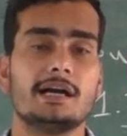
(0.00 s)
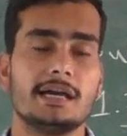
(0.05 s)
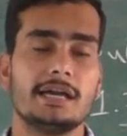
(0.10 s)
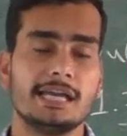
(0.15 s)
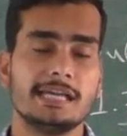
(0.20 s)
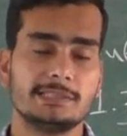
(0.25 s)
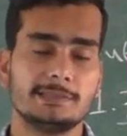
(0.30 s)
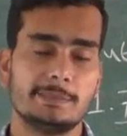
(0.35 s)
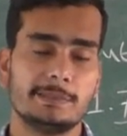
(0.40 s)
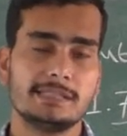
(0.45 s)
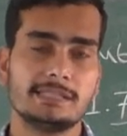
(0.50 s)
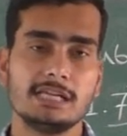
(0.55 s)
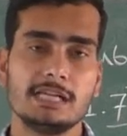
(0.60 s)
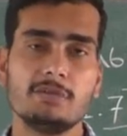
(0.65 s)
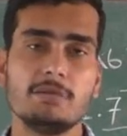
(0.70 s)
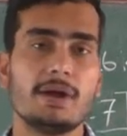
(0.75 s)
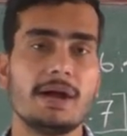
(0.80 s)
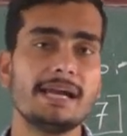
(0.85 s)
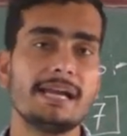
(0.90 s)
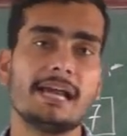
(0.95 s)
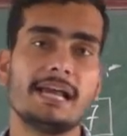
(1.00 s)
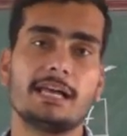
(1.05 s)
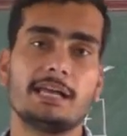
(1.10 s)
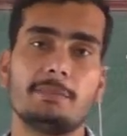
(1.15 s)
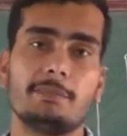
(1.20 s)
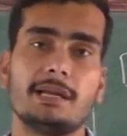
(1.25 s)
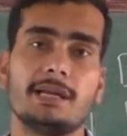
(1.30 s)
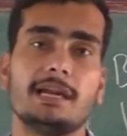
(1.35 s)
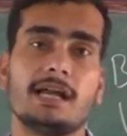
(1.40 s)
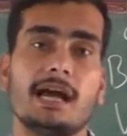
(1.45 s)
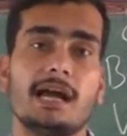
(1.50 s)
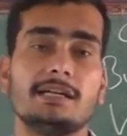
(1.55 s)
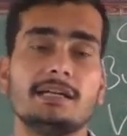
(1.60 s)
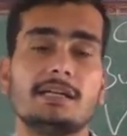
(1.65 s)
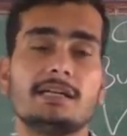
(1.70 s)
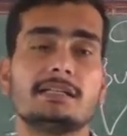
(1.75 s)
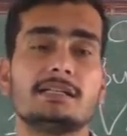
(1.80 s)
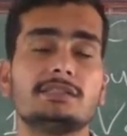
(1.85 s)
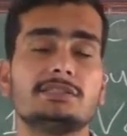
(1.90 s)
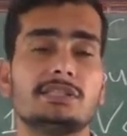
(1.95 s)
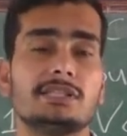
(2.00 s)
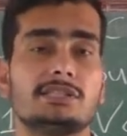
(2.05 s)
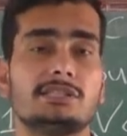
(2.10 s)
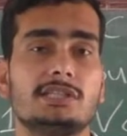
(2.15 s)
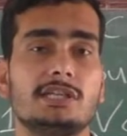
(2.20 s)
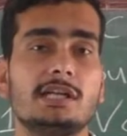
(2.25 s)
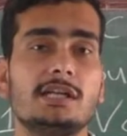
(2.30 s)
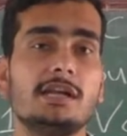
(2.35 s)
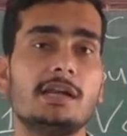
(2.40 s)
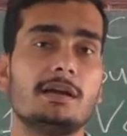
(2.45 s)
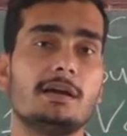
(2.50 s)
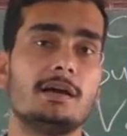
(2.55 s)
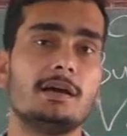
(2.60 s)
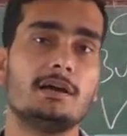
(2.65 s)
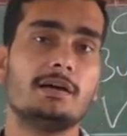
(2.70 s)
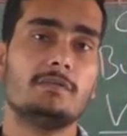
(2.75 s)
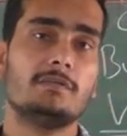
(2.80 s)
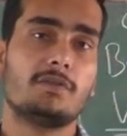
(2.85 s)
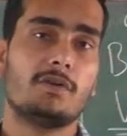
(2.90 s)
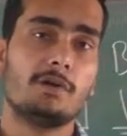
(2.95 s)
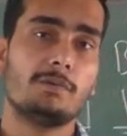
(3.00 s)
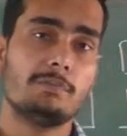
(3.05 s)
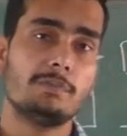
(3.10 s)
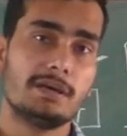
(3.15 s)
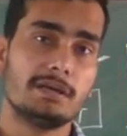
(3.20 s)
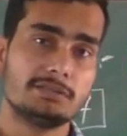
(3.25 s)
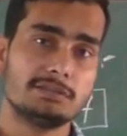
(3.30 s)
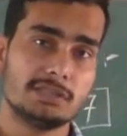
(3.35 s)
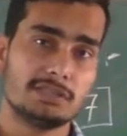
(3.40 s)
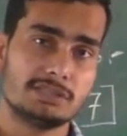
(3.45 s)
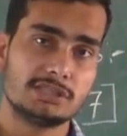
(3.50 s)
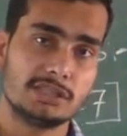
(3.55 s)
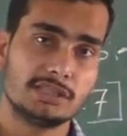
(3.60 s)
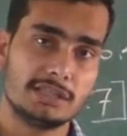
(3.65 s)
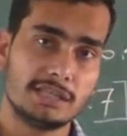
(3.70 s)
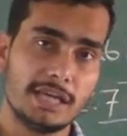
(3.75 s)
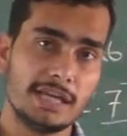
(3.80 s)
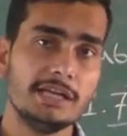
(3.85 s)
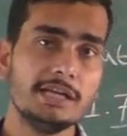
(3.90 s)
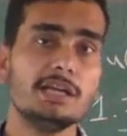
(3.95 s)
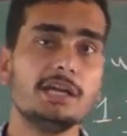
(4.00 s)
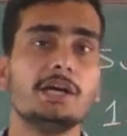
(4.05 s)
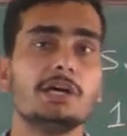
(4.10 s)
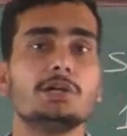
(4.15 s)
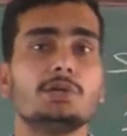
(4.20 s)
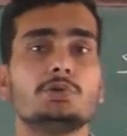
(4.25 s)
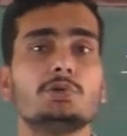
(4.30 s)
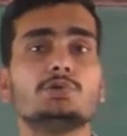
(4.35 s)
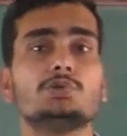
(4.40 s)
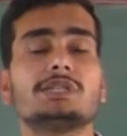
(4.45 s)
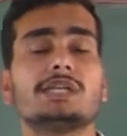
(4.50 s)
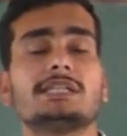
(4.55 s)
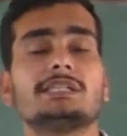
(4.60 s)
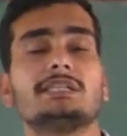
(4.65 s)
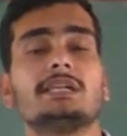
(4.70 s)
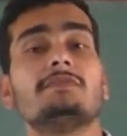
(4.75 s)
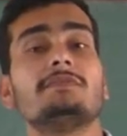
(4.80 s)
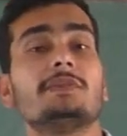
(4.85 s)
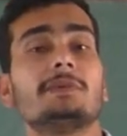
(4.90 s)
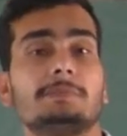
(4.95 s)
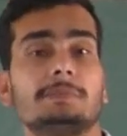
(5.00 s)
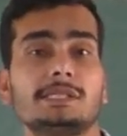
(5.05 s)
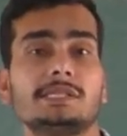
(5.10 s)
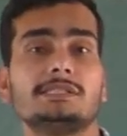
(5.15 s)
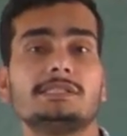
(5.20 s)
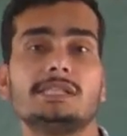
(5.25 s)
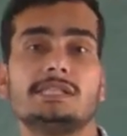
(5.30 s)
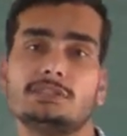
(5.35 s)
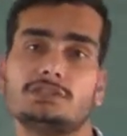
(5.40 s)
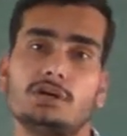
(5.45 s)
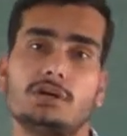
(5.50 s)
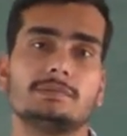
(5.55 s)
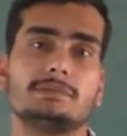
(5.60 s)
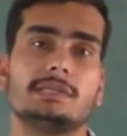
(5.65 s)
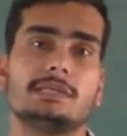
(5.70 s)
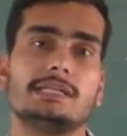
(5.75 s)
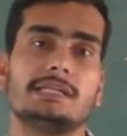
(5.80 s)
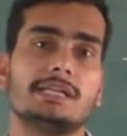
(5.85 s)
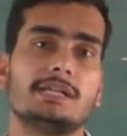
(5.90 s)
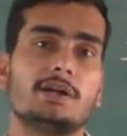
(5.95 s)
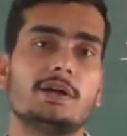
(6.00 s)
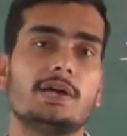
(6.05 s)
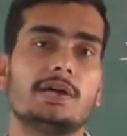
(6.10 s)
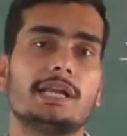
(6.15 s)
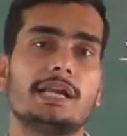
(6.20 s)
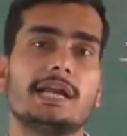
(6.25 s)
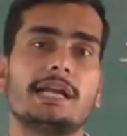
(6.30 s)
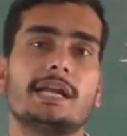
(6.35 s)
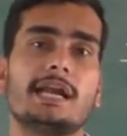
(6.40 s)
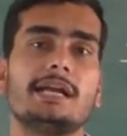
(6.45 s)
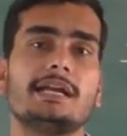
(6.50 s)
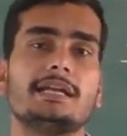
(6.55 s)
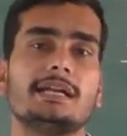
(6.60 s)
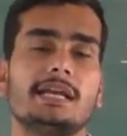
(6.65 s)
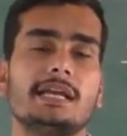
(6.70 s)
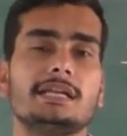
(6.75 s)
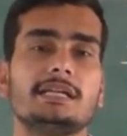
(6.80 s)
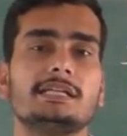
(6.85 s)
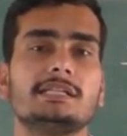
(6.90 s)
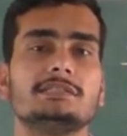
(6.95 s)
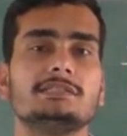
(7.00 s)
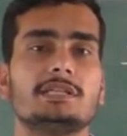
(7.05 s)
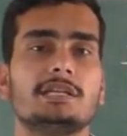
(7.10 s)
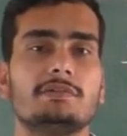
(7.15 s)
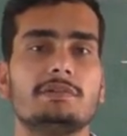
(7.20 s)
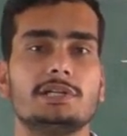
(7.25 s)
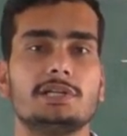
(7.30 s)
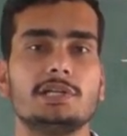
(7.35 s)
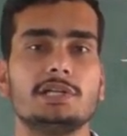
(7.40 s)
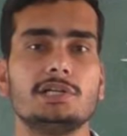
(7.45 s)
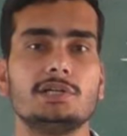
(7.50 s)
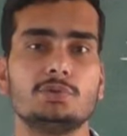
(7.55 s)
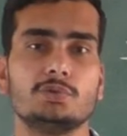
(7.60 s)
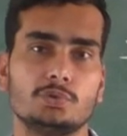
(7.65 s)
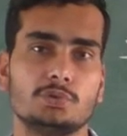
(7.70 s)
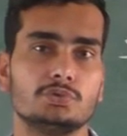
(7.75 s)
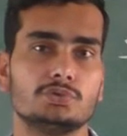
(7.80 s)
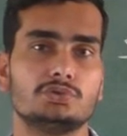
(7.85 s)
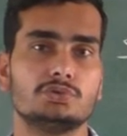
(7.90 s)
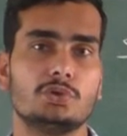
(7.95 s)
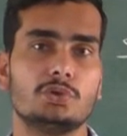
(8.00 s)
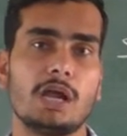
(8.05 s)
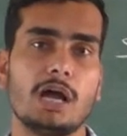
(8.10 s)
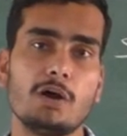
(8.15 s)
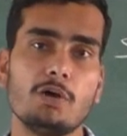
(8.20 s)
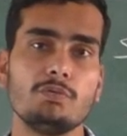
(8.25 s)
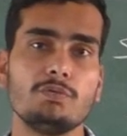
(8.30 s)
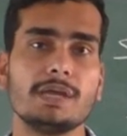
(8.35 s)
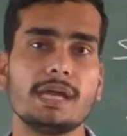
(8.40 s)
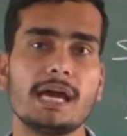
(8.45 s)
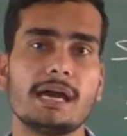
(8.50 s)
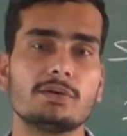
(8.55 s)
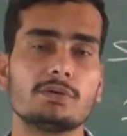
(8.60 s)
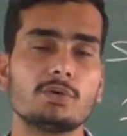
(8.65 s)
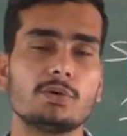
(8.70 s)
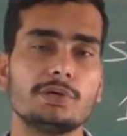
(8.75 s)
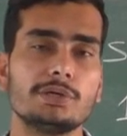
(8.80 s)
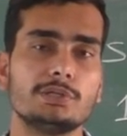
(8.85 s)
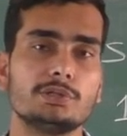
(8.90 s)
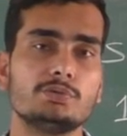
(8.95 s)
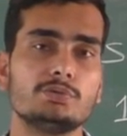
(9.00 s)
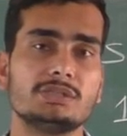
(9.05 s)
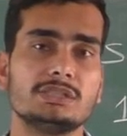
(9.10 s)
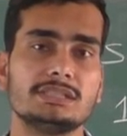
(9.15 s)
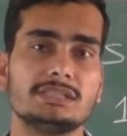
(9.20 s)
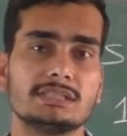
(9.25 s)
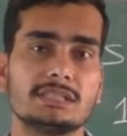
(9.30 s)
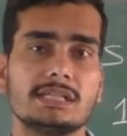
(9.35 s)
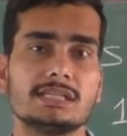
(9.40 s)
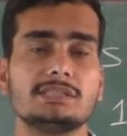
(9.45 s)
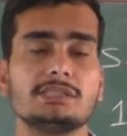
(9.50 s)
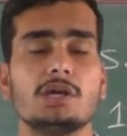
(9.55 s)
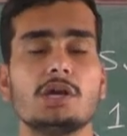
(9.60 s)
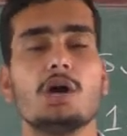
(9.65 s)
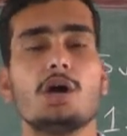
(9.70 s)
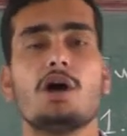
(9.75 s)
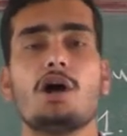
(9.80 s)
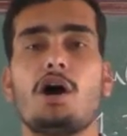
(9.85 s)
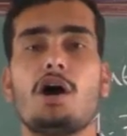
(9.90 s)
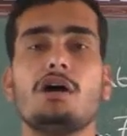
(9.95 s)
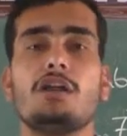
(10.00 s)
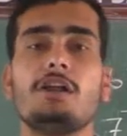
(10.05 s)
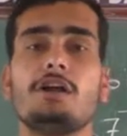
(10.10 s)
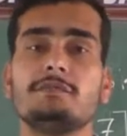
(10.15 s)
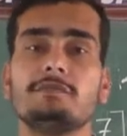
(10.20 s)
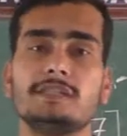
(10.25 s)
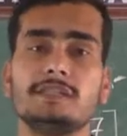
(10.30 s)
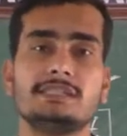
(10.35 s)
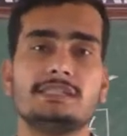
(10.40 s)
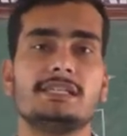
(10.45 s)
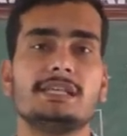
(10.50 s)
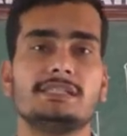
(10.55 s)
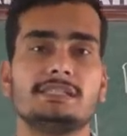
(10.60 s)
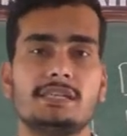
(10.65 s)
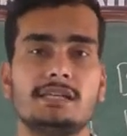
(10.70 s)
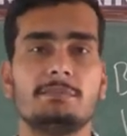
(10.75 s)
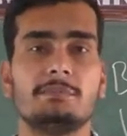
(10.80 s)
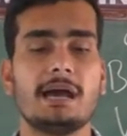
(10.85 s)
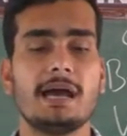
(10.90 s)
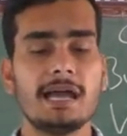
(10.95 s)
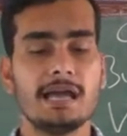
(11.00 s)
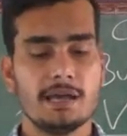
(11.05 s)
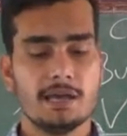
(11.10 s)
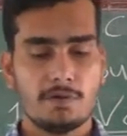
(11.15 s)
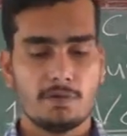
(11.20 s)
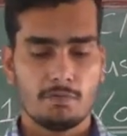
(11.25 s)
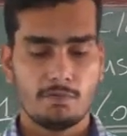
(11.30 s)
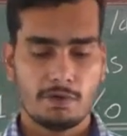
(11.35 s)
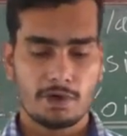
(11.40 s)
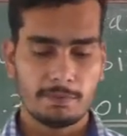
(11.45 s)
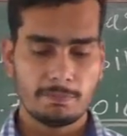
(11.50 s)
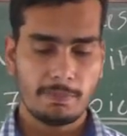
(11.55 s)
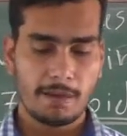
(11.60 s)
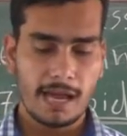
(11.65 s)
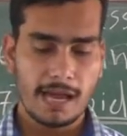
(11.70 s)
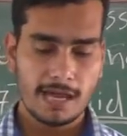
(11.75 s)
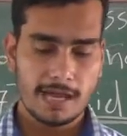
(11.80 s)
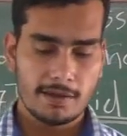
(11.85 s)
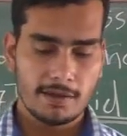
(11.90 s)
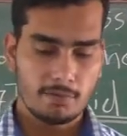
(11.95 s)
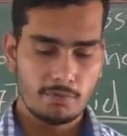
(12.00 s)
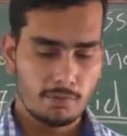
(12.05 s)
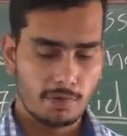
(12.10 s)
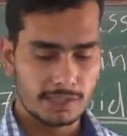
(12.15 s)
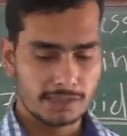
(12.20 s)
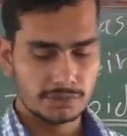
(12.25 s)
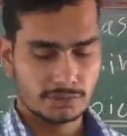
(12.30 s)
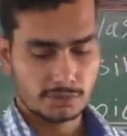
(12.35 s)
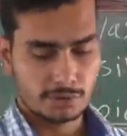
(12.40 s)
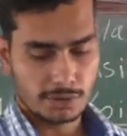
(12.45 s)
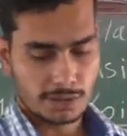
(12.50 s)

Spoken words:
expressly wide agreement under the section from section 10 to section 56 of the Indian Contract Act 1872. So now we are going to discuss all of this section by one. So